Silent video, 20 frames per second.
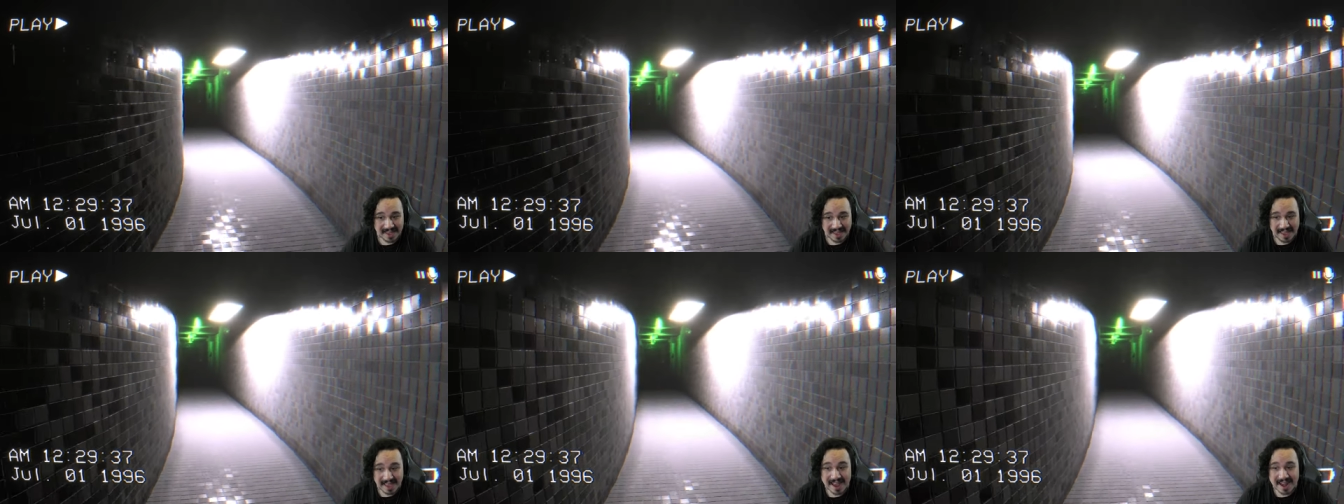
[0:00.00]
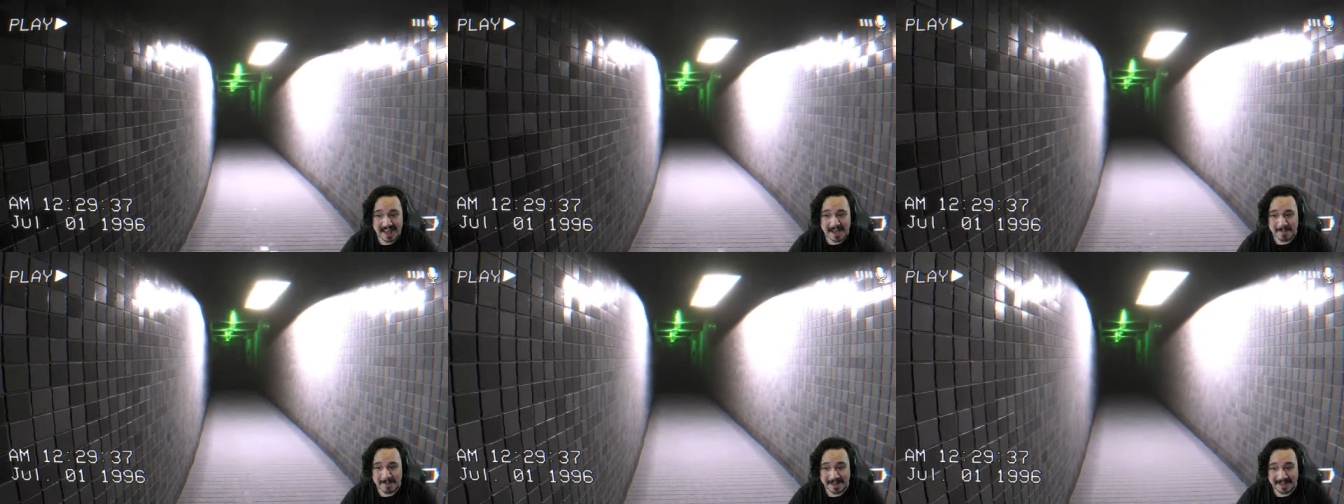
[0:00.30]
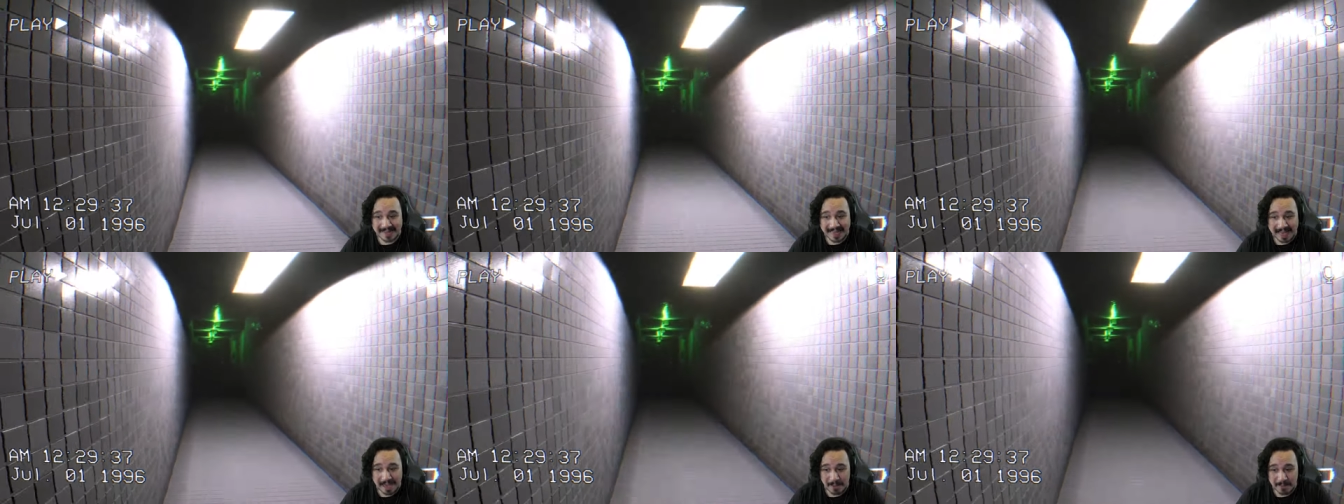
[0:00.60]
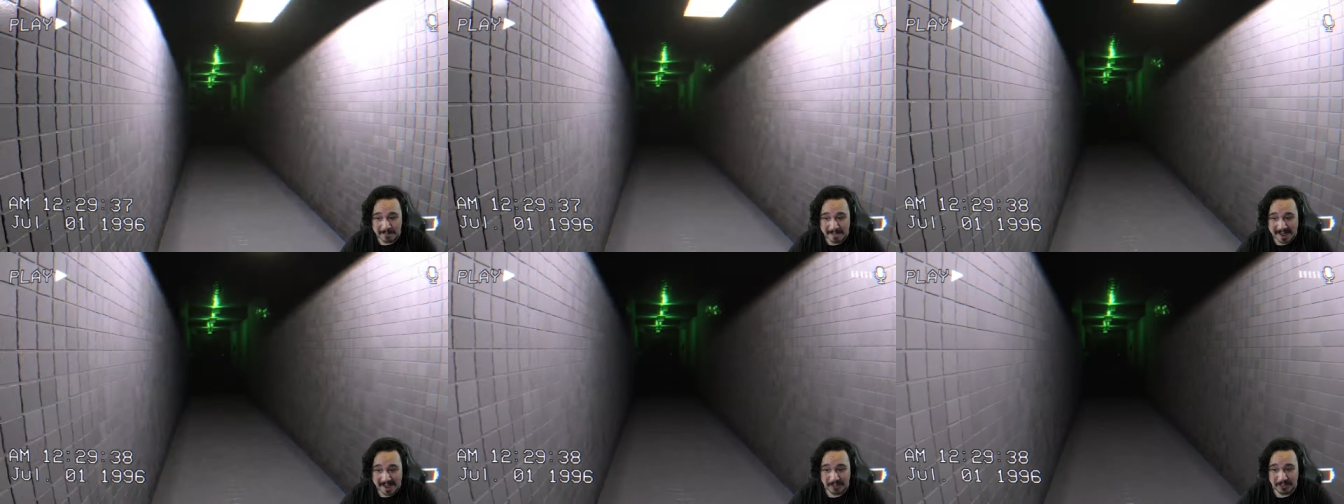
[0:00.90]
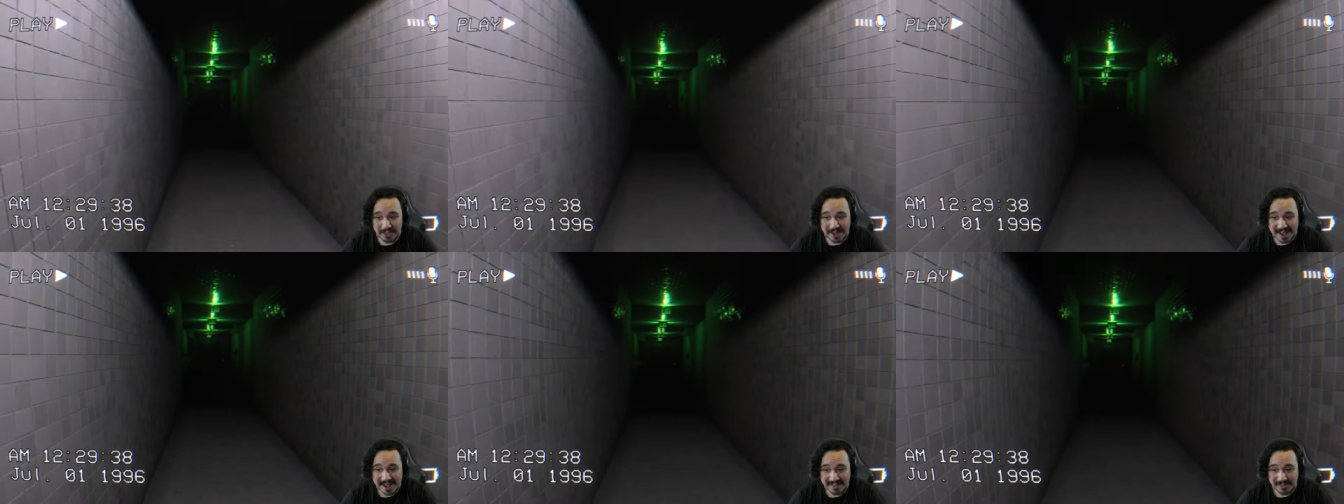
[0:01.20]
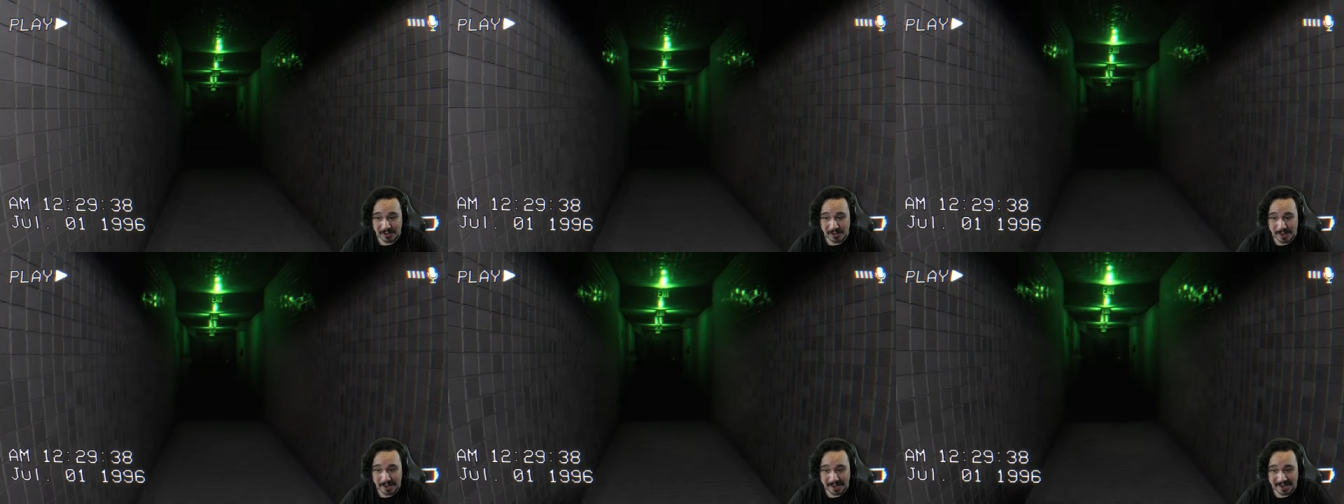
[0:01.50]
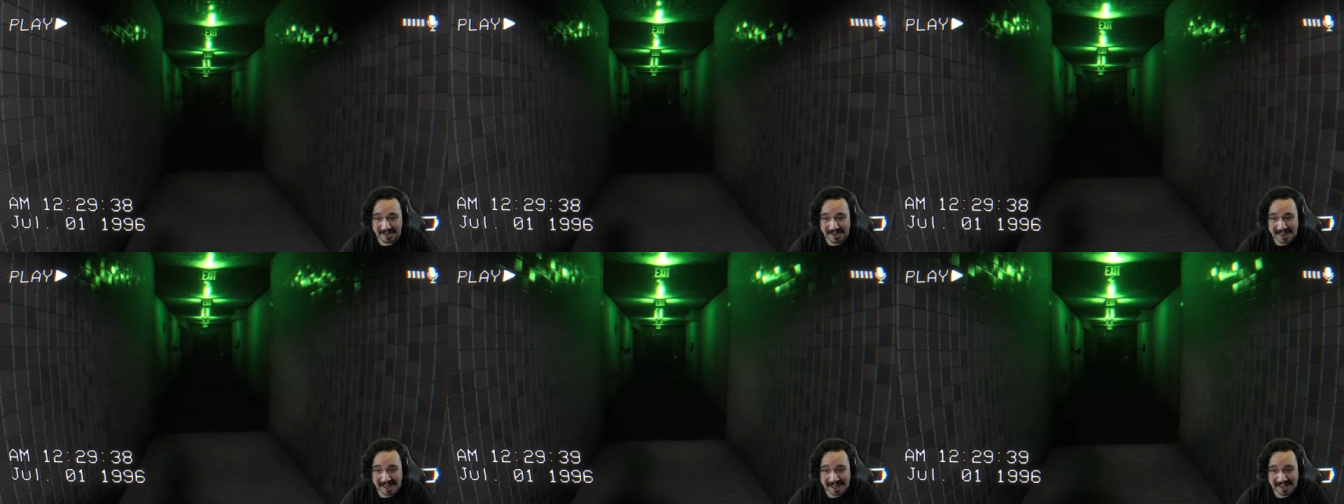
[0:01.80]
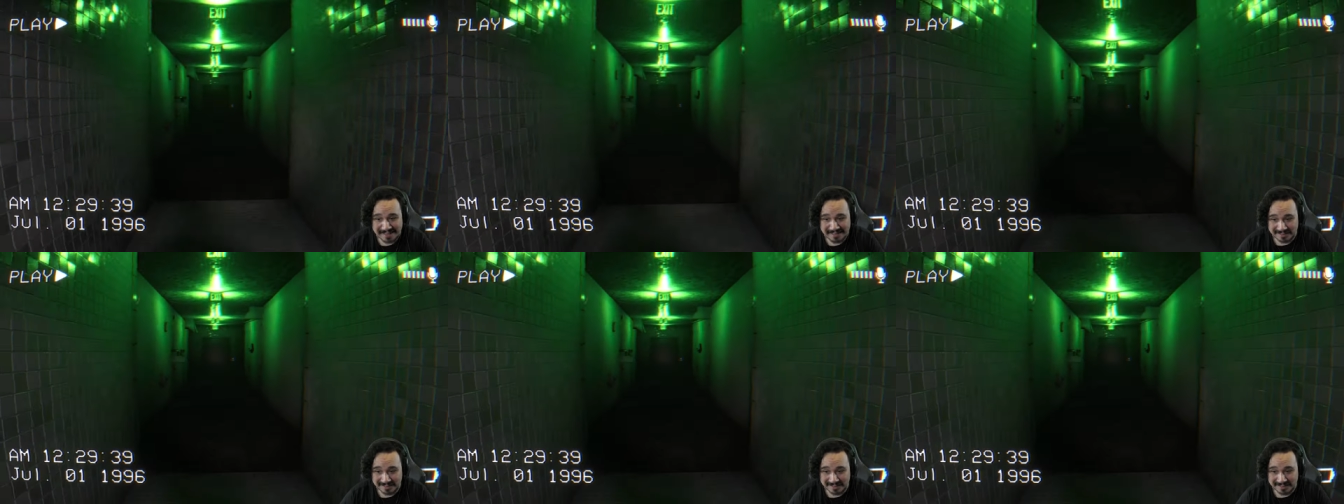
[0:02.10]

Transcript: and I'm a loudmouth and I talk a lot,